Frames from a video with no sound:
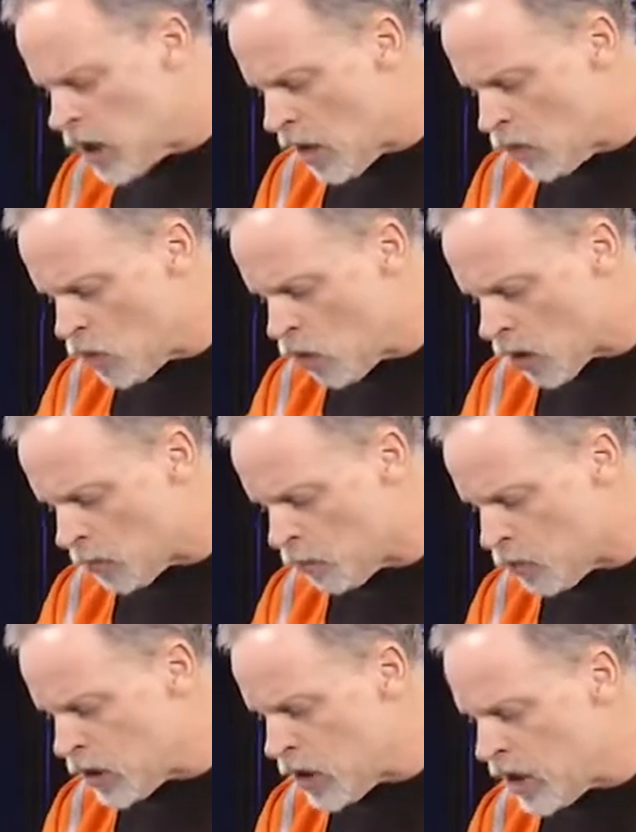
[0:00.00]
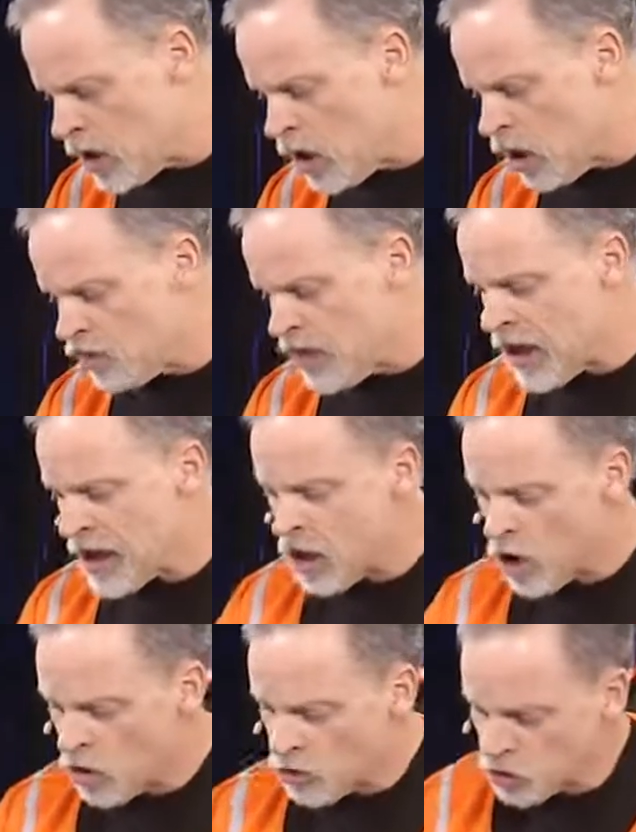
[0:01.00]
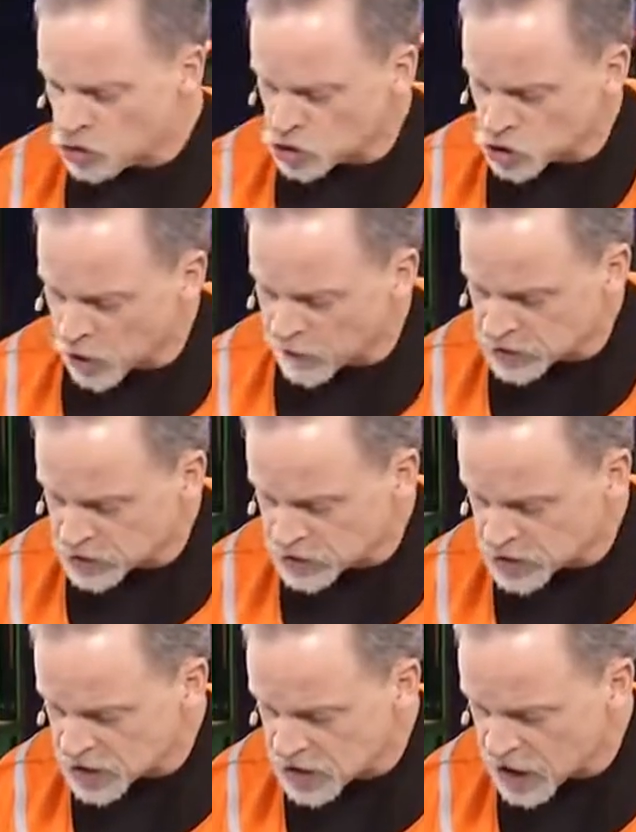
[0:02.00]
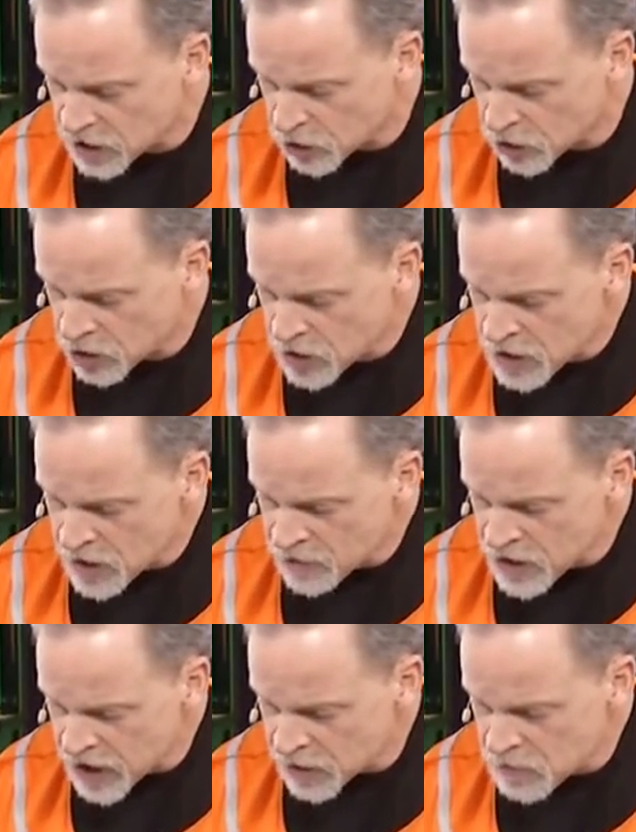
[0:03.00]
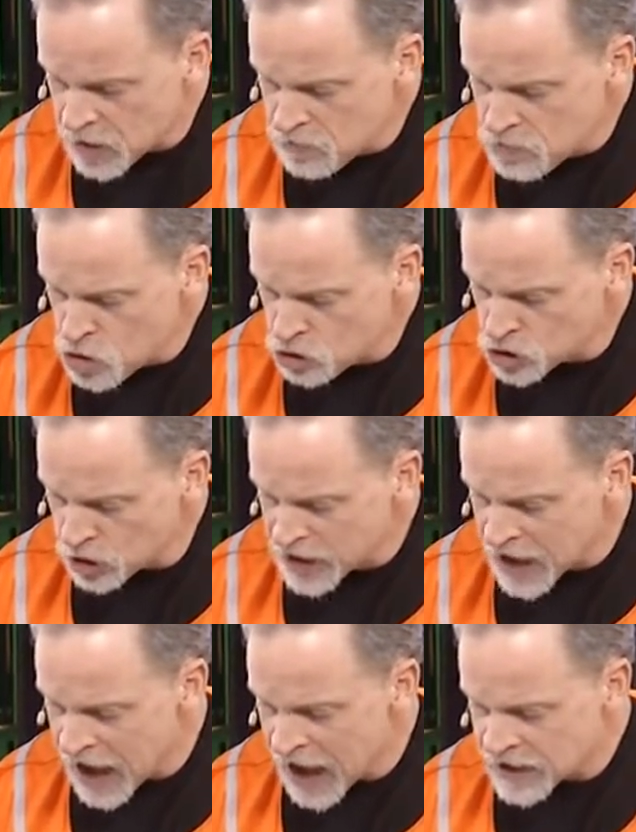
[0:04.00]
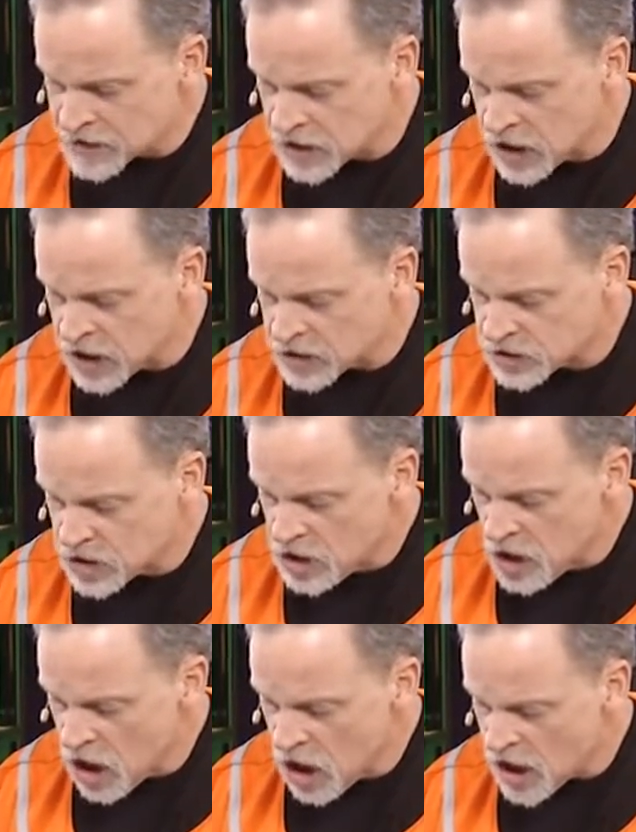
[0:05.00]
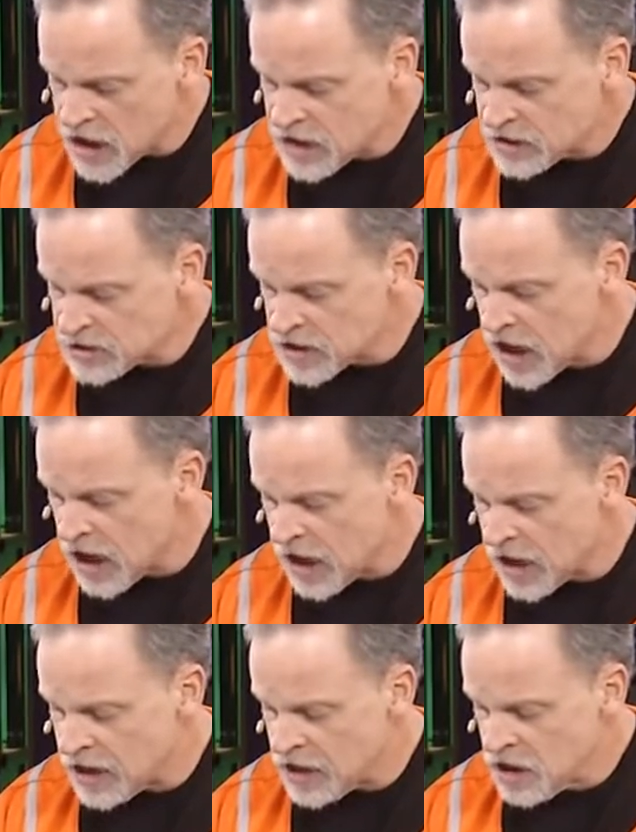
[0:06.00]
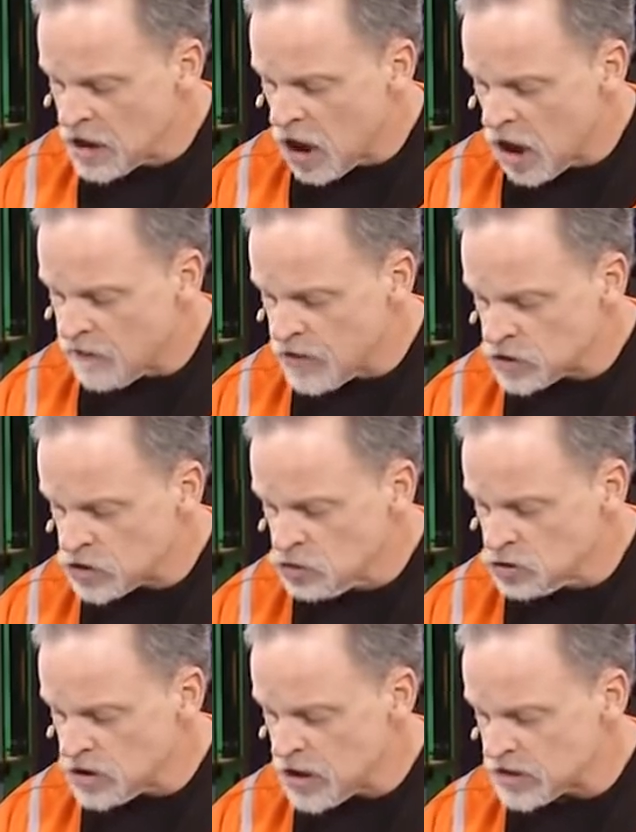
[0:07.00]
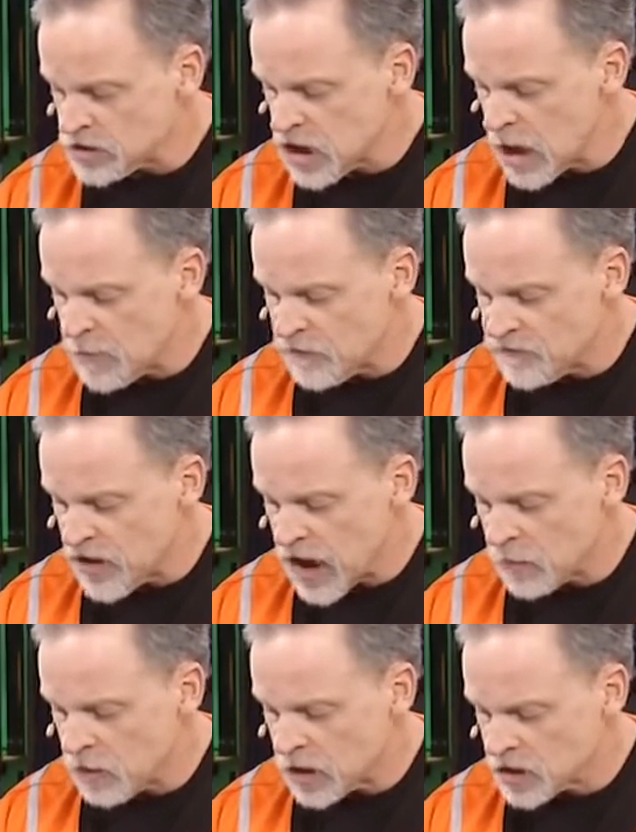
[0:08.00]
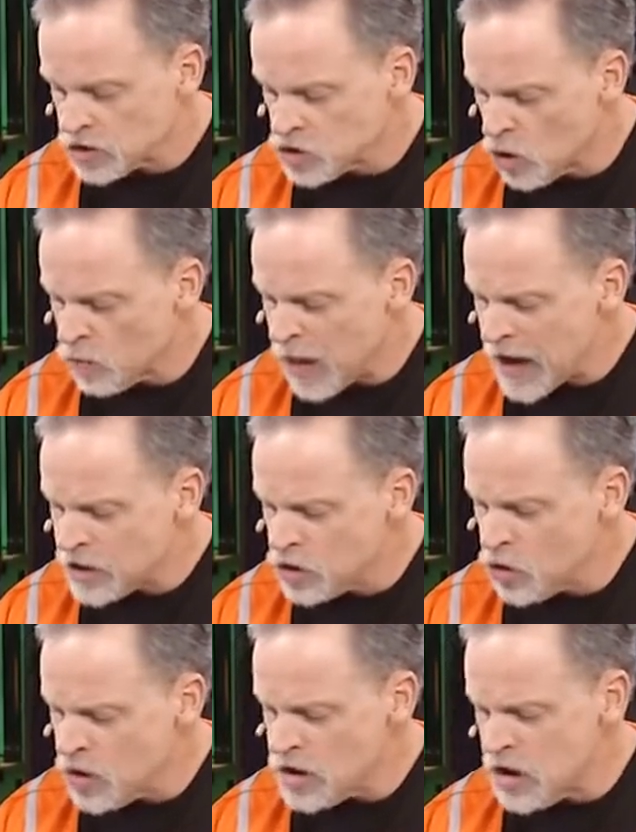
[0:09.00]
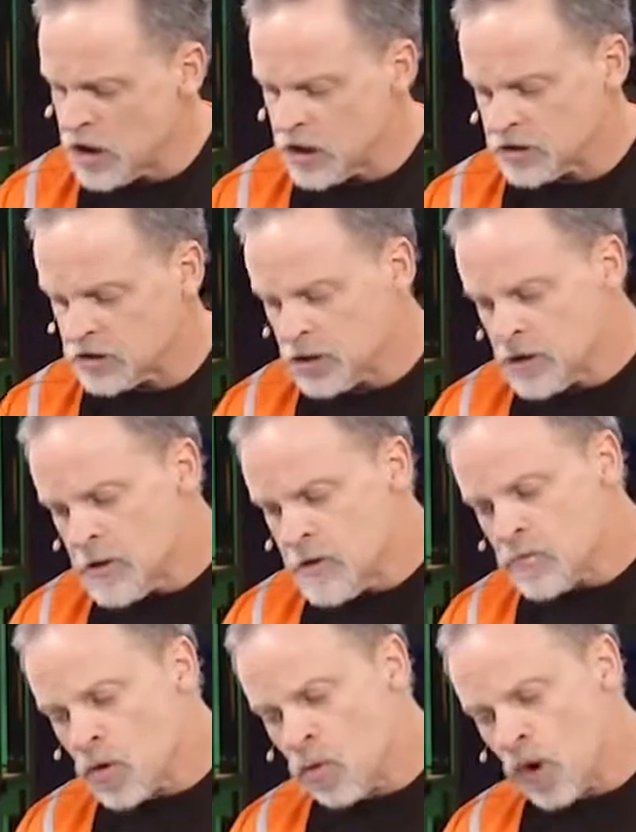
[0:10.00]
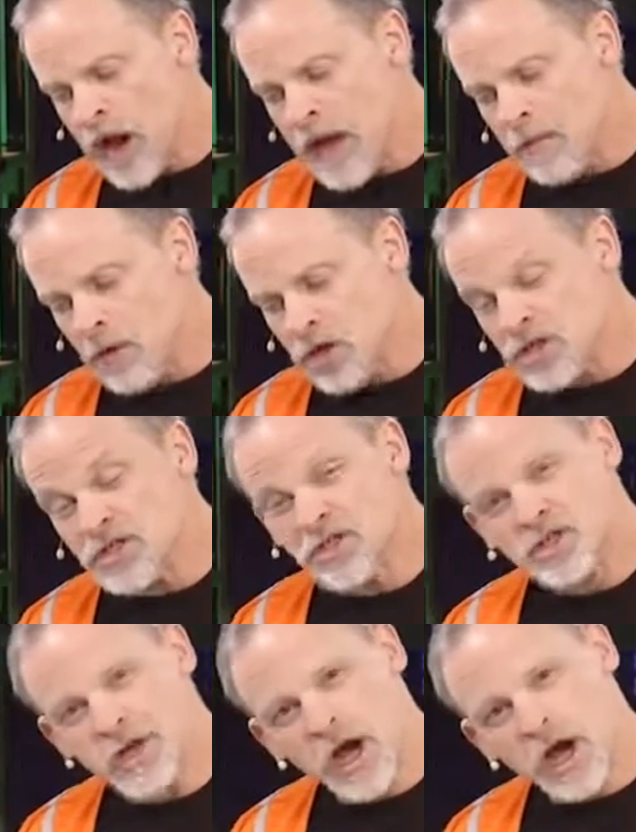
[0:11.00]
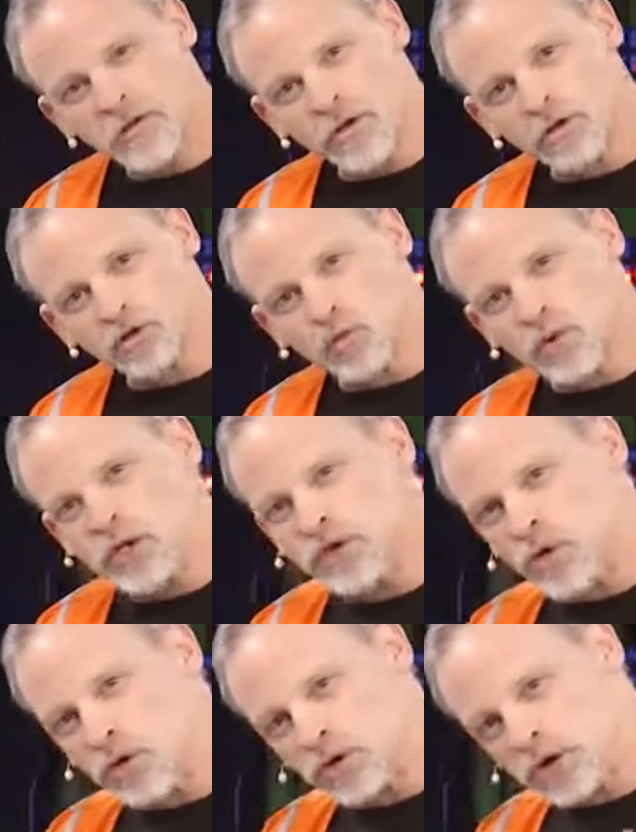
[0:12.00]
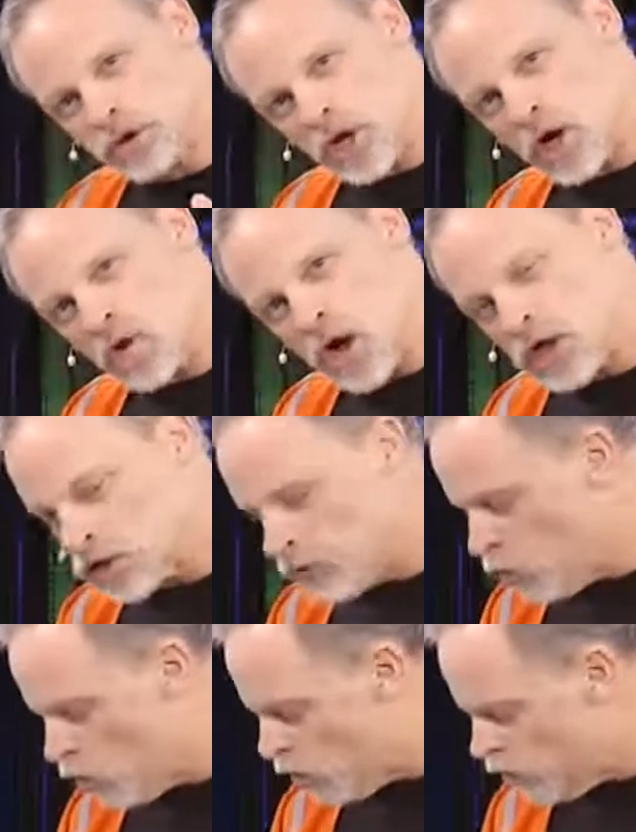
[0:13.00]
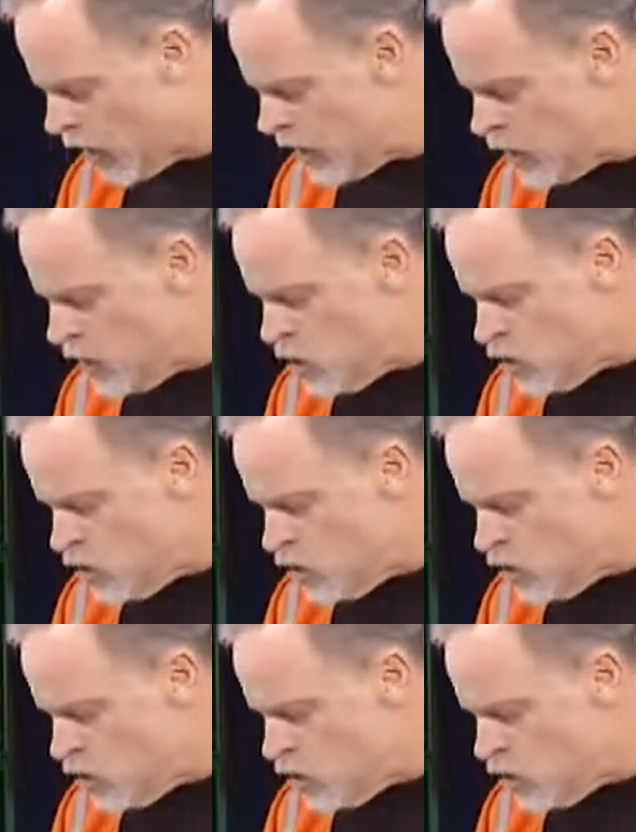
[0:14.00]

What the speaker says: And we want to bring all those services together that can be mutually accessed inside of this UCS type of fabric. And so by doing this, we're able to share those resources across the board, right?